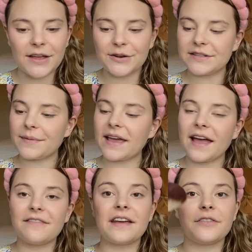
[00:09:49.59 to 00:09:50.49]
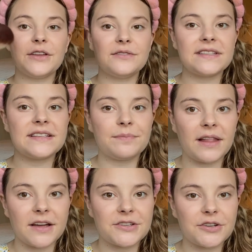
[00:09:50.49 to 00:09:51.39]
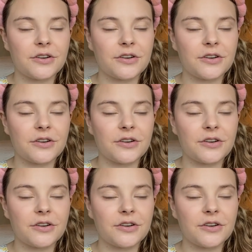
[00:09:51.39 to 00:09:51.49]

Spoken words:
you know something? I've never used this blush.